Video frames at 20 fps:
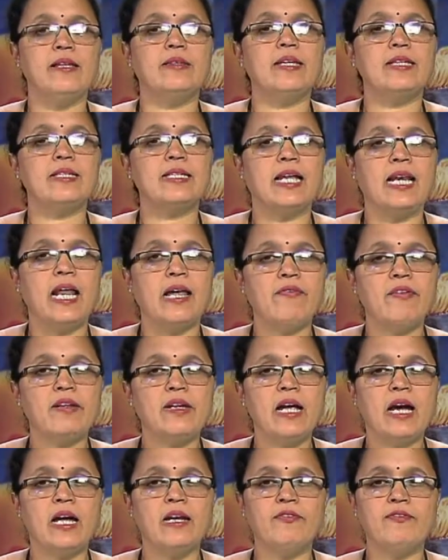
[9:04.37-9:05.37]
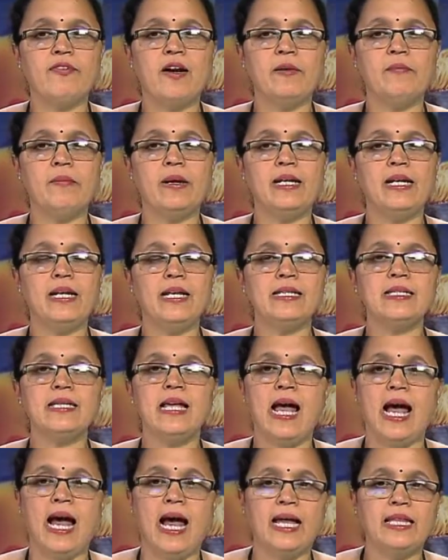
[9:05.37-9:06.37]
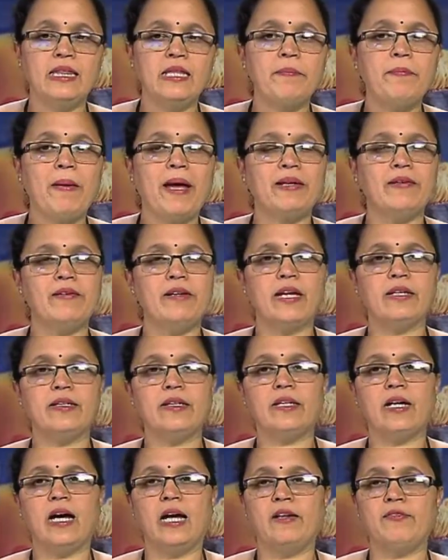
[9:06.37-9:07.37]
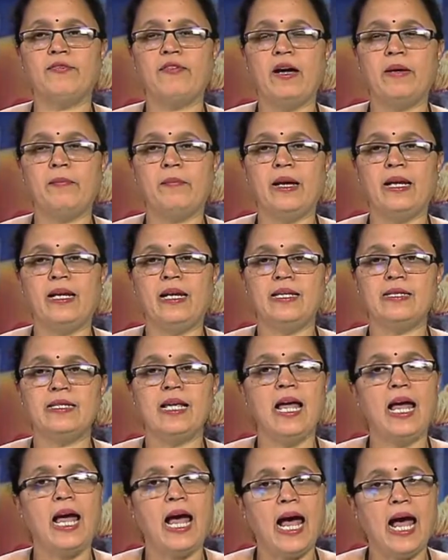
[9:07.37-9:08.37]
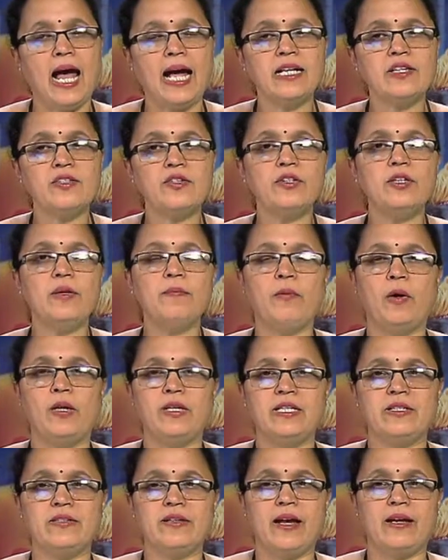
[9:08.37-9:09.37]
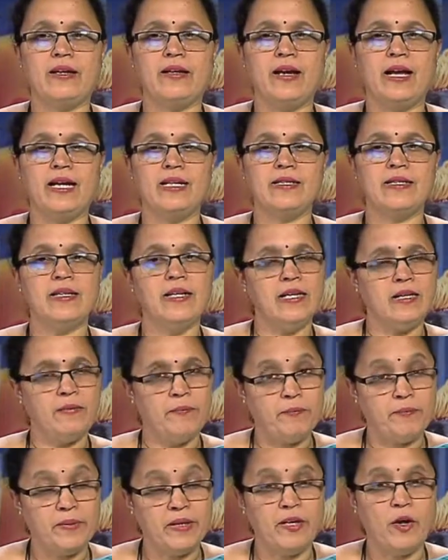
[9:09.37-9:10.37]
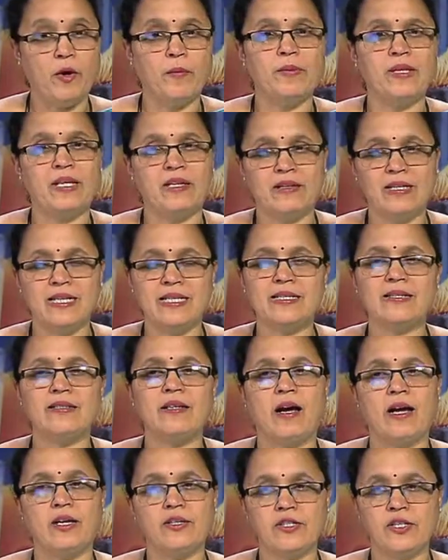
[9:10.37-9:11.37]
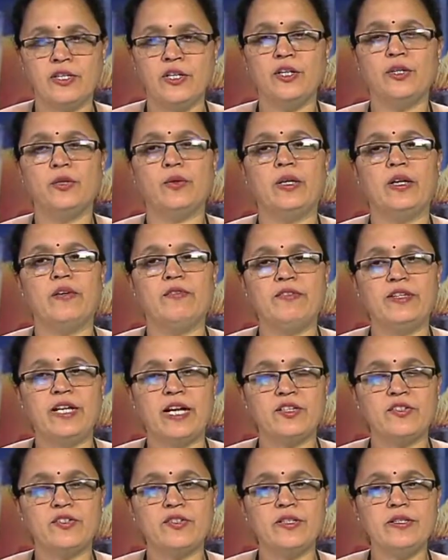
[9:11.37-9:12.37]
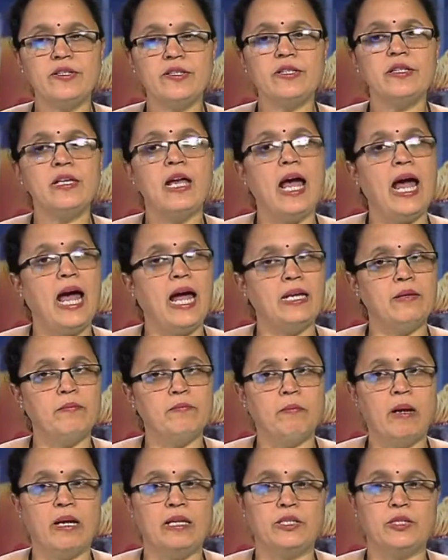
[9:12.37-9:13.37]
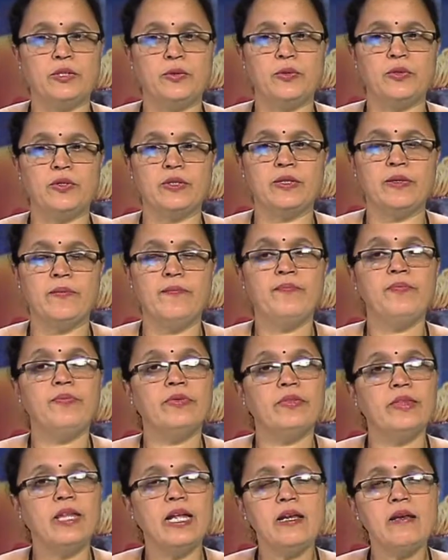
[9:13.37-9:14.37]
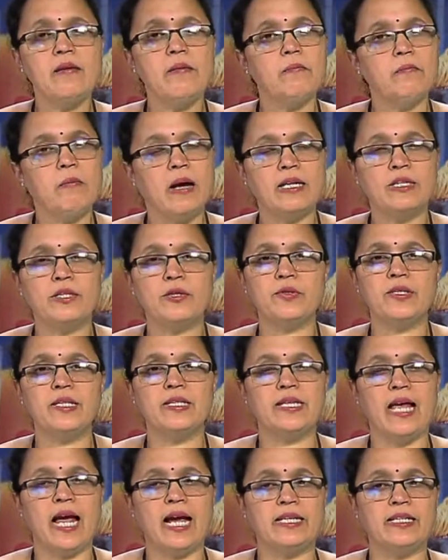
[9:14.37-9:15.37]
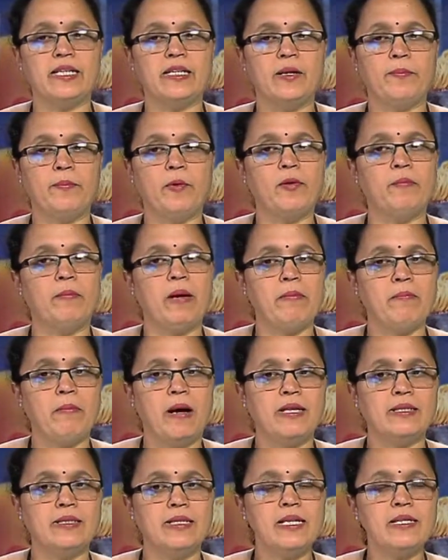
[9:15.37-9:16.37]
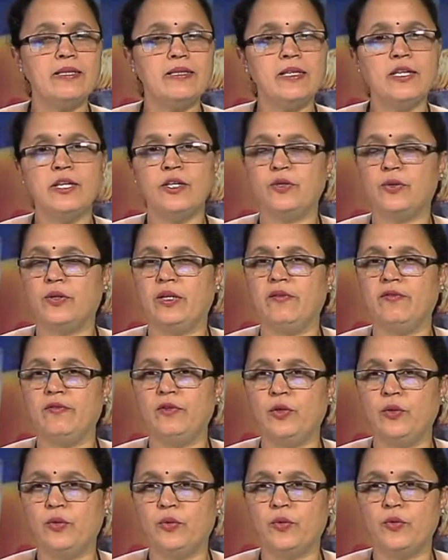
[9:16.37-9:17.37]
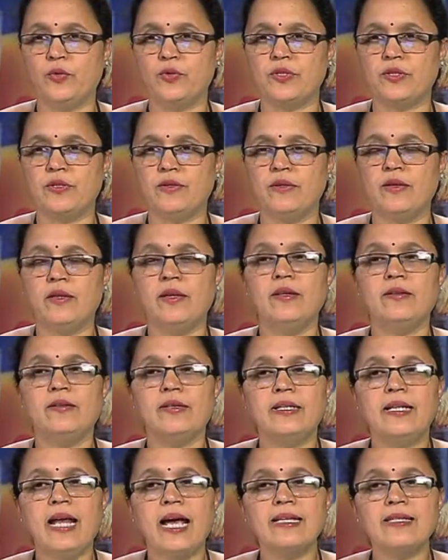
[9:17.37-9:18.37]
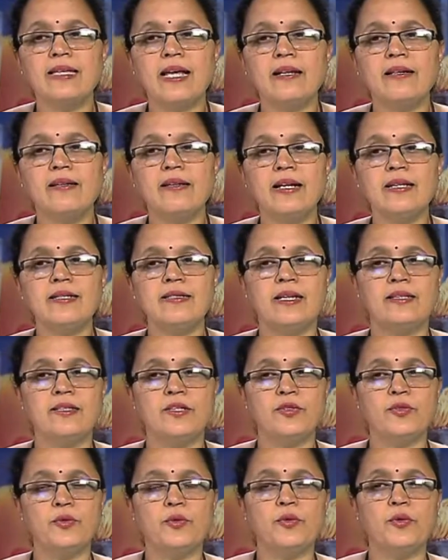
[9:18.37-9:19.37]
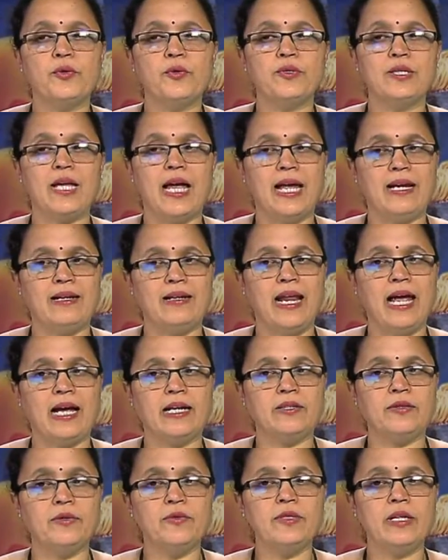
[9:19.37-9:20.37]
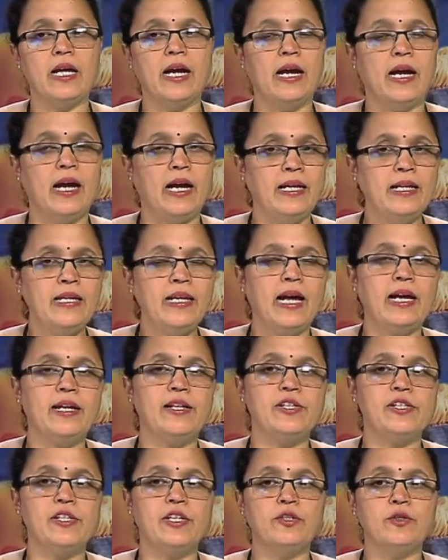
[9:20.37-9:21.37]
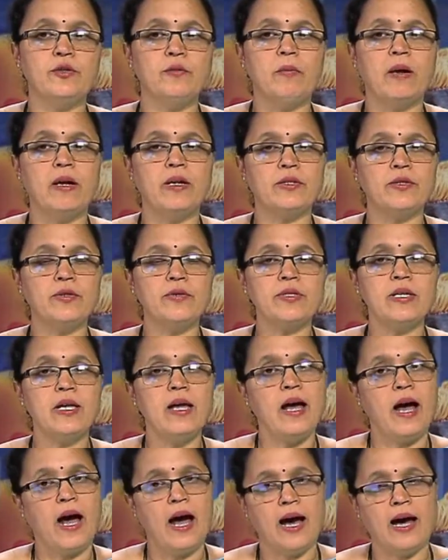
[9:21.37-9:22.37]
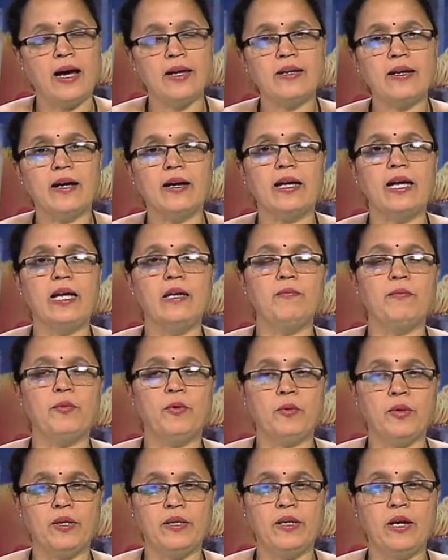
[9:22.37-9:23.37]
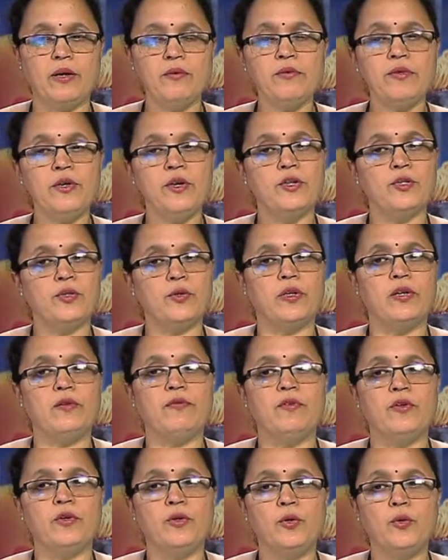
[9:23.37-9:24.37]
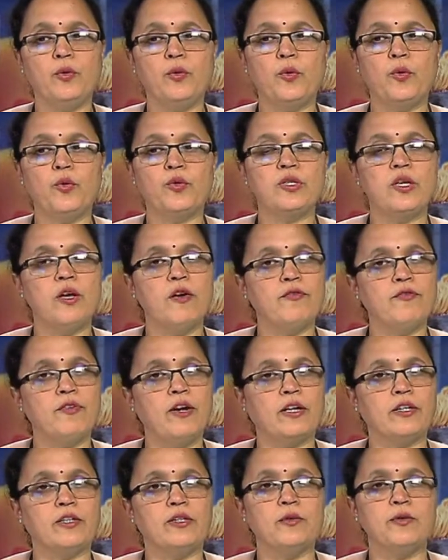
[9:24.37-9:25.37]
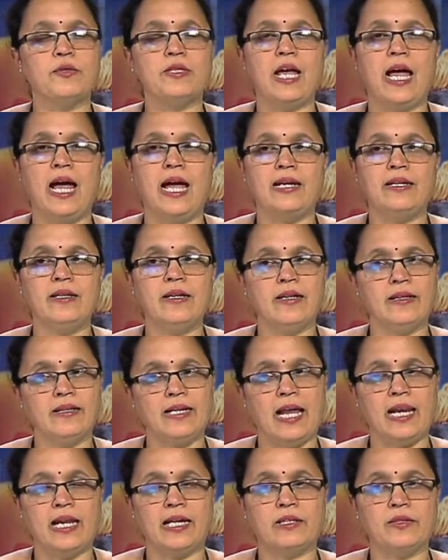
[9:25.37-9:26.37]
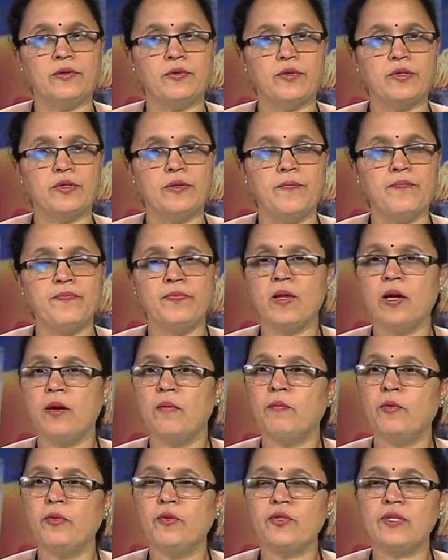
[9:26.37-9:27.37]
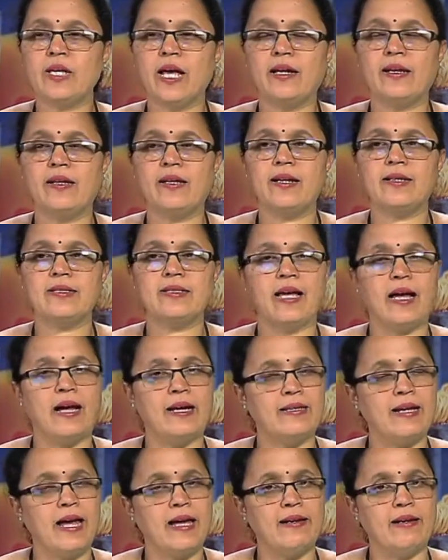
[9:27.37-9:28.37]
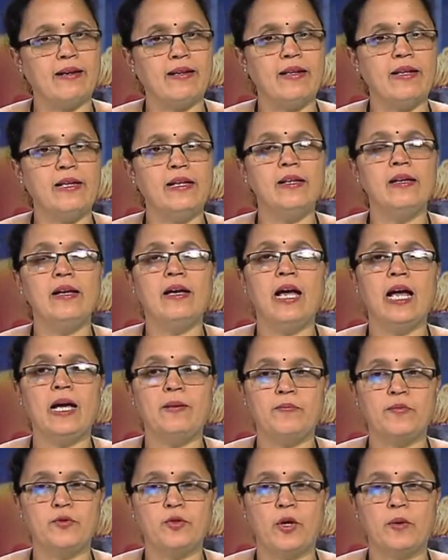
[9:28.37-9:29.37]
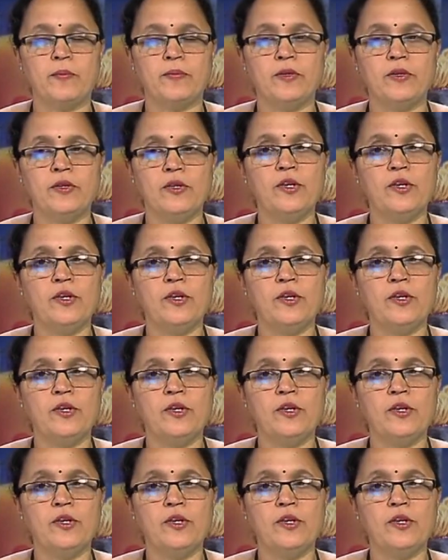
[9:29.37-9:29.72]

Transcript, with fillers: The salivary alpha amylase and the pancreatic alpha amylase acts on the polysaccharides, predominantly starch, to give dextrins and maltose. Then maltose is acted upon by maltase to give glucose. The disaccharides that is sucrose and lactose in addition to maltose are again broken down to give glucose, fructose and galactose. Monosaccharides are directly absorbed.